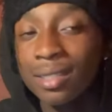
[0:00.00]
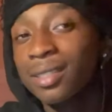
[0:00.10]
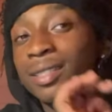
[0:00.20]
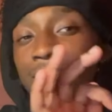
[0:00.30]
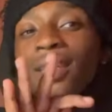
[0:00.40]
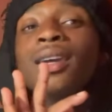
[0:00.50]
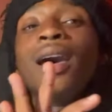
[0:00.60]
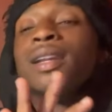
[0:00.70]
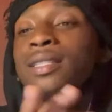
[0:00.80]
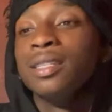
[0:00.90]
is a 10
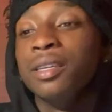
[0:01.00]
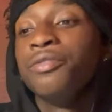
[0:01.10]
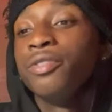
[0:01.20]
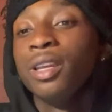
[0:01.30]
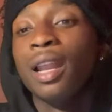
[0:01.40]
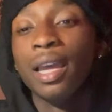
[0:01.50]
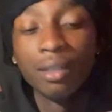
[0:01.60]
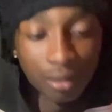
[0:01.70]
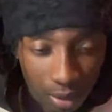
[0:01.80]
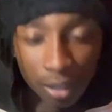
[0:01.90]
out of 10 fit. Like,
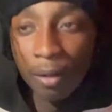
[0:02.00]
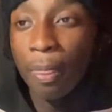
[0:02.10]
yo.